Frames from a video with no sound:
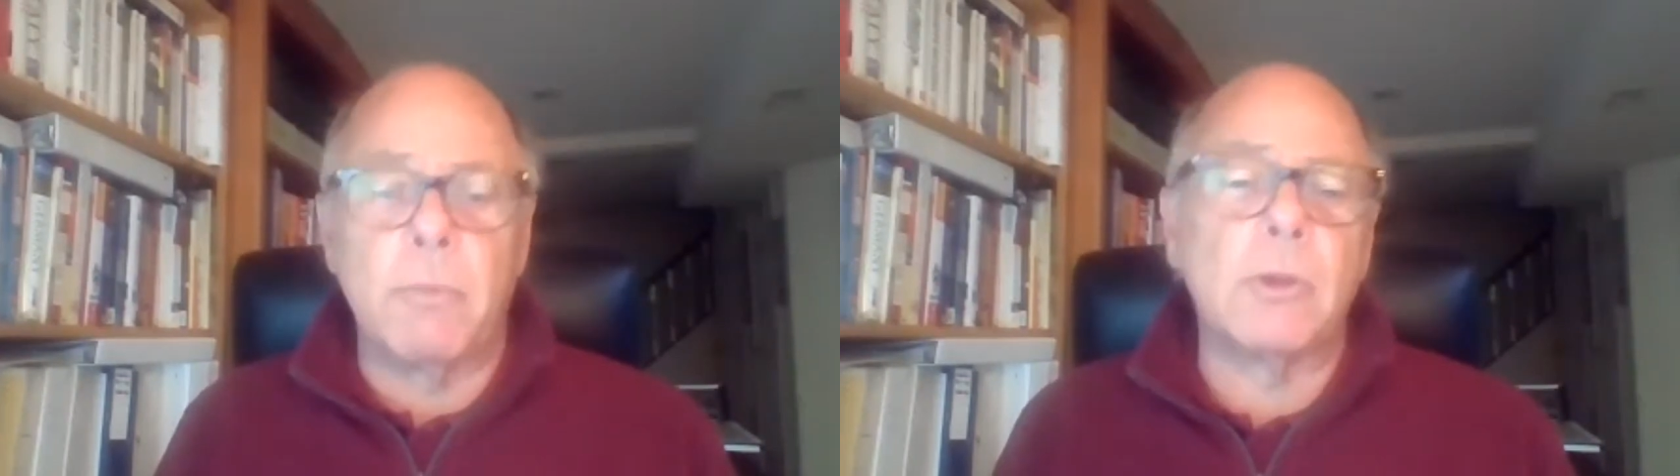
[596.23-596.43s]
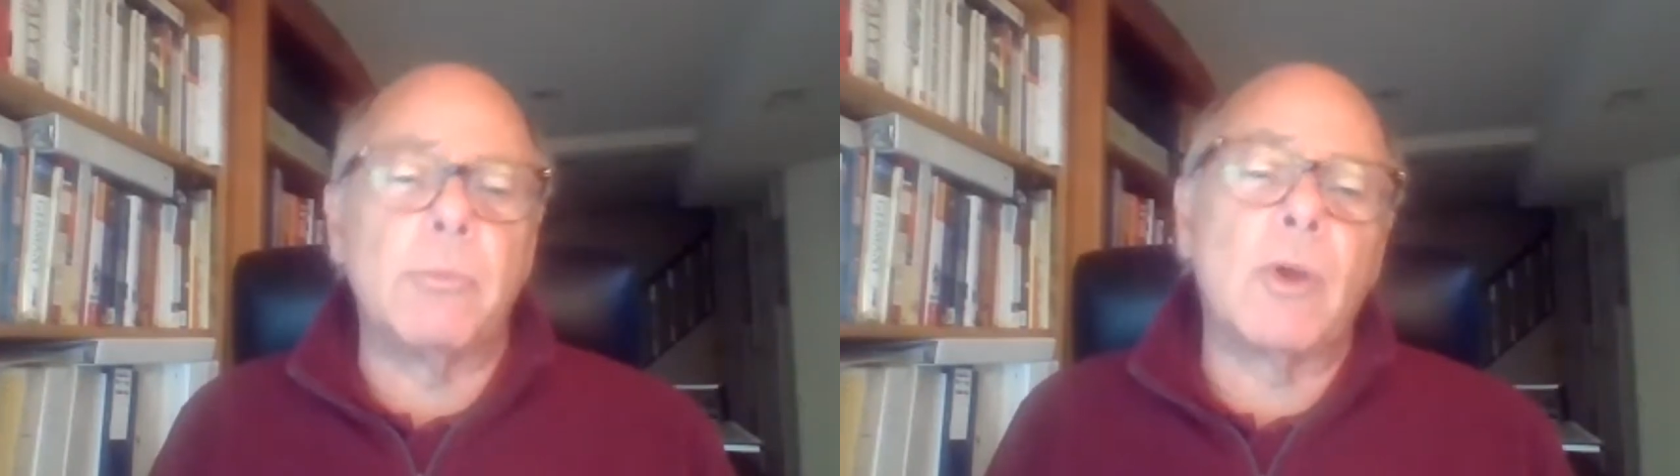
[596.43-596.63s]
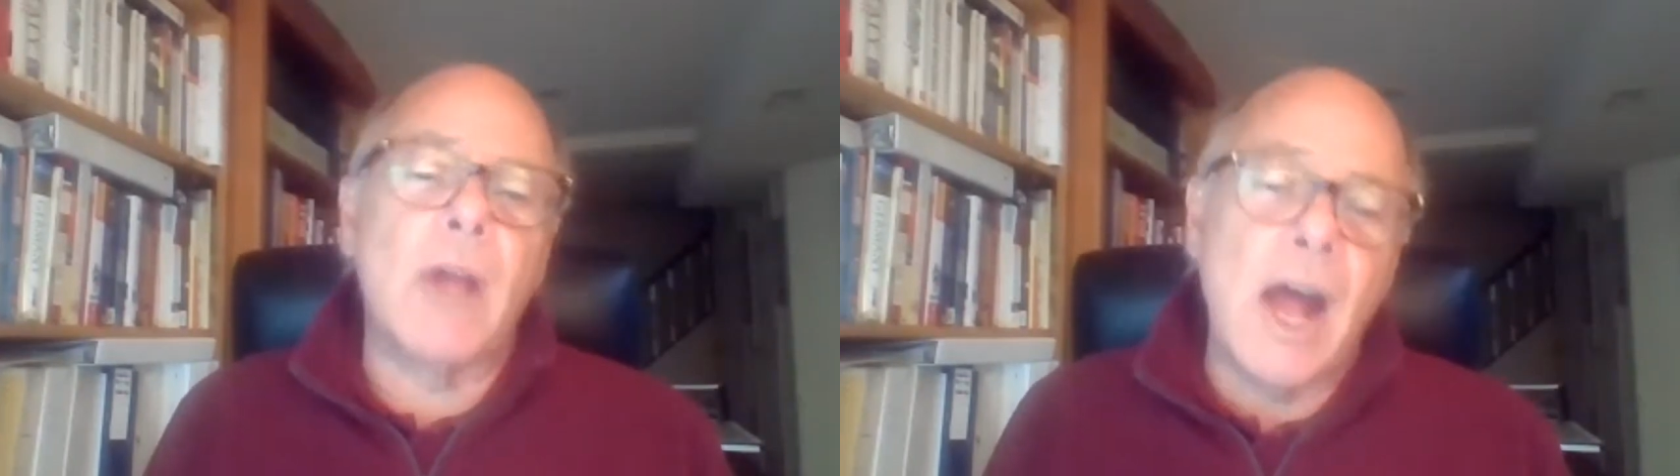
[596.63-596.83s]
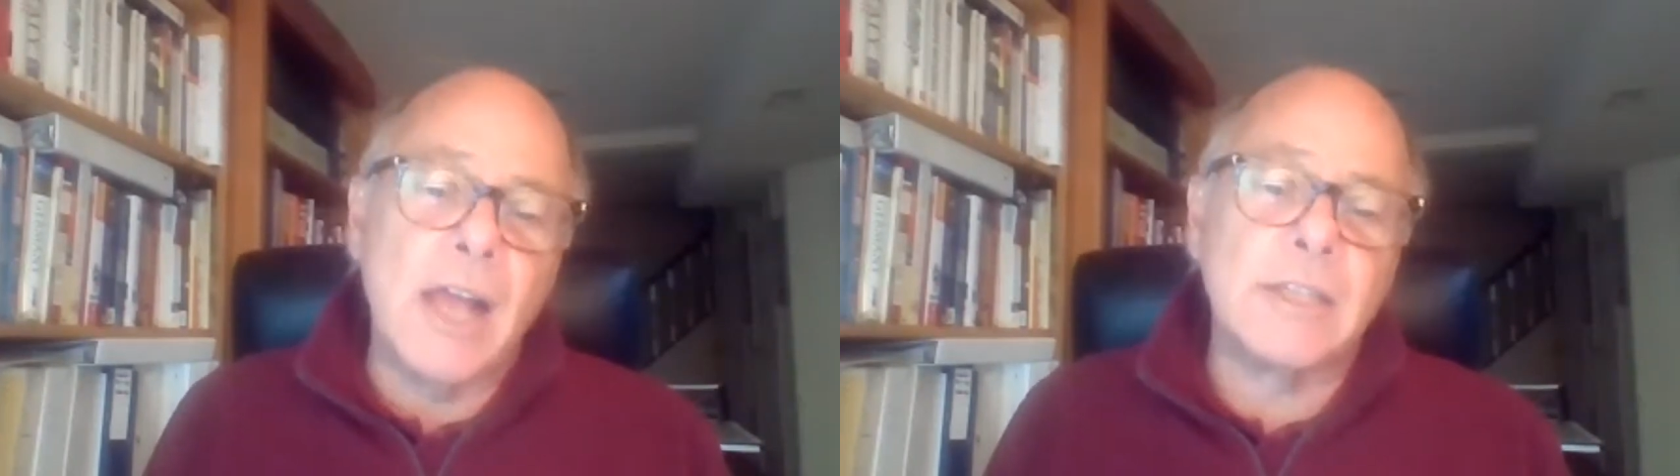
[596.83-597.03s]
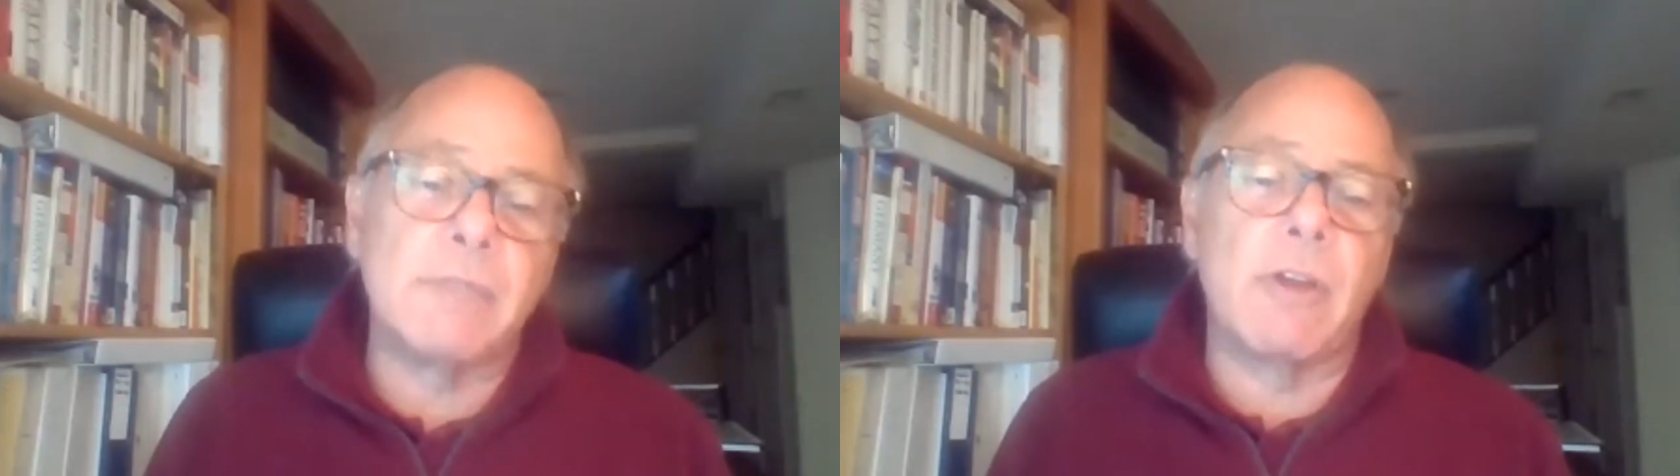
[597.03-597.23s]
multiple
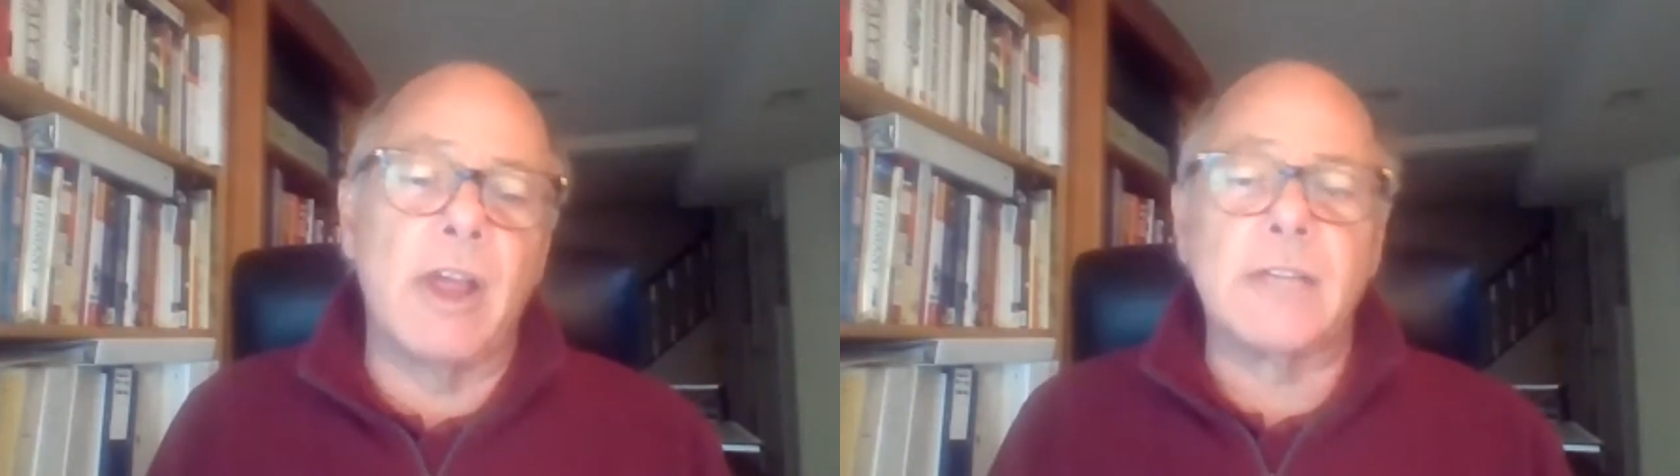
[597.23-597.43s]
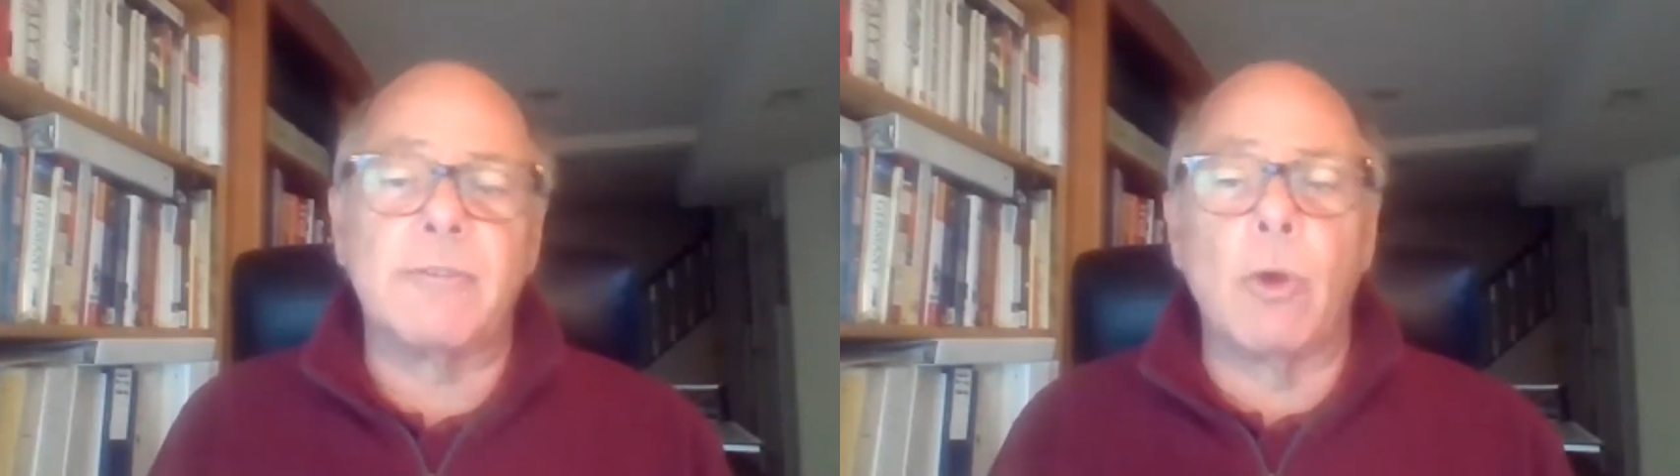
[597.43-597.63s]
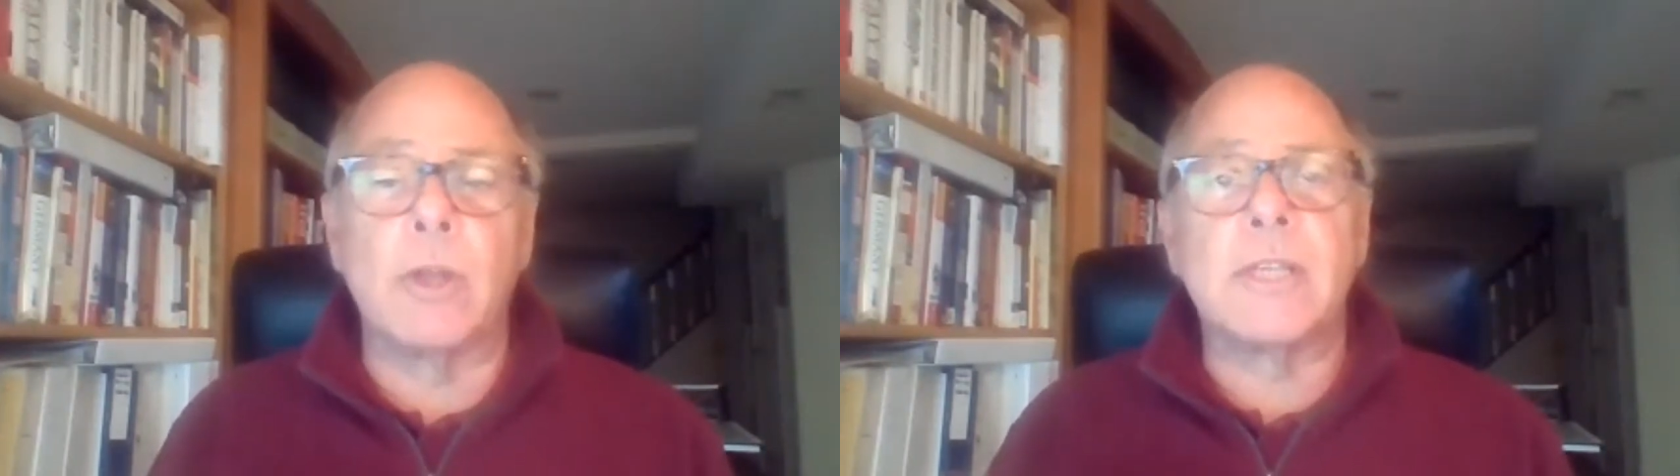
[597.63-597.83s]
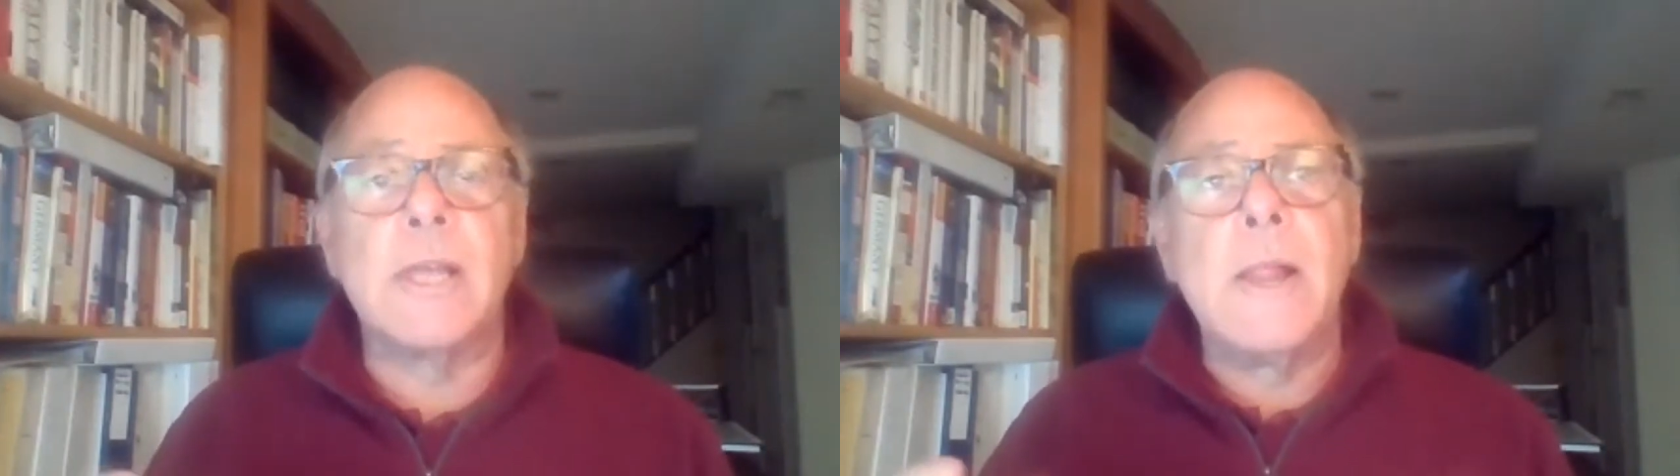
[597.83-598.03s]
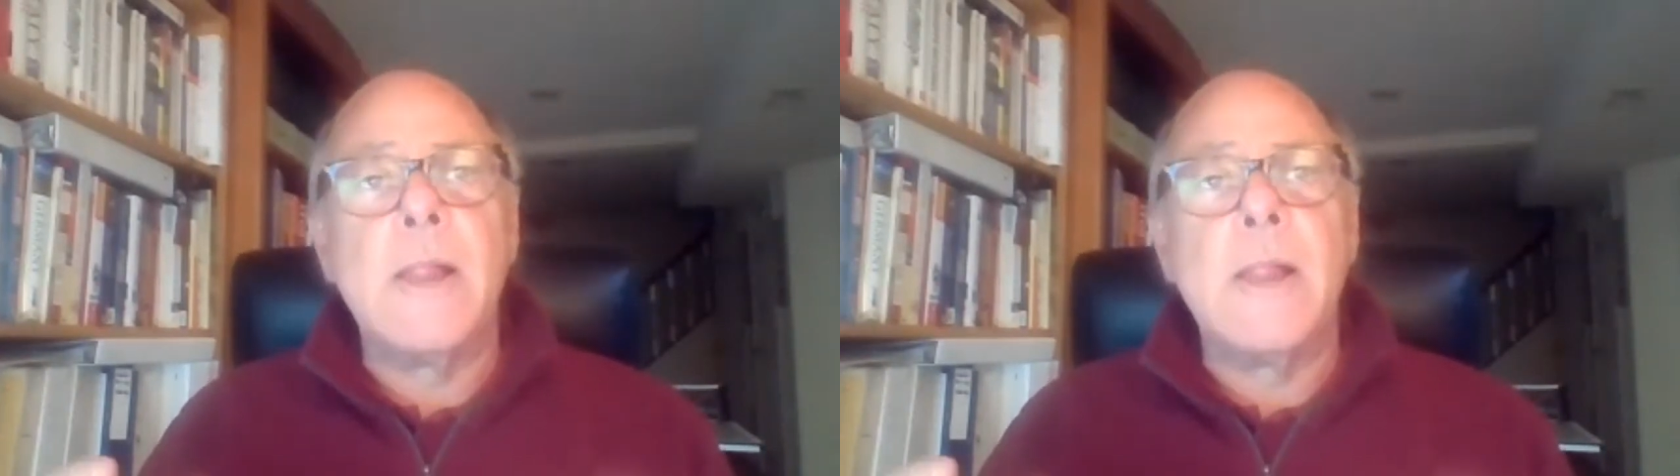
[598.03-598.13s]
kinds of transports,